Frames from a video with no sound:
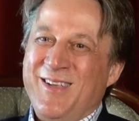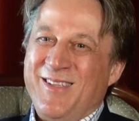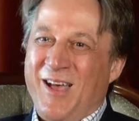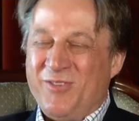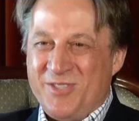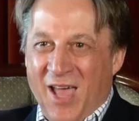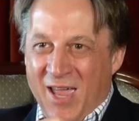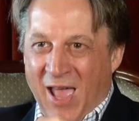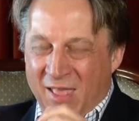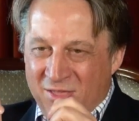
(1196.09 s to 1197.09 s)
they'll
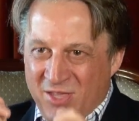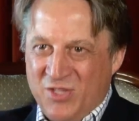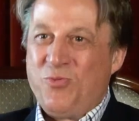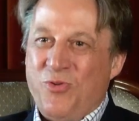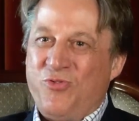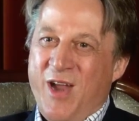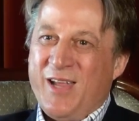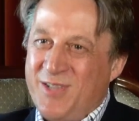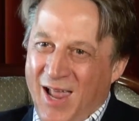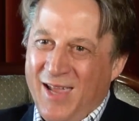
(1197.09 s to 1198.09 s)
say, and this will
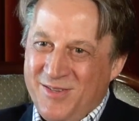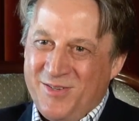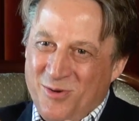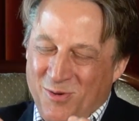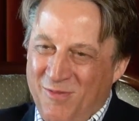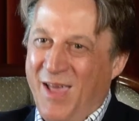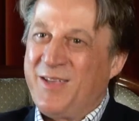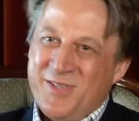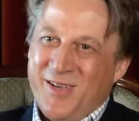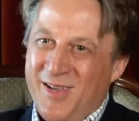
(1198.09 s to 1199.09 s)
translate to a
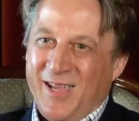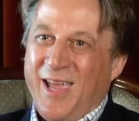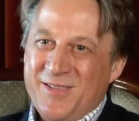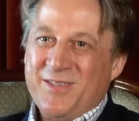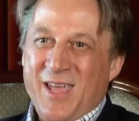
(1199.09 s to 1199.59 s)
vaccine against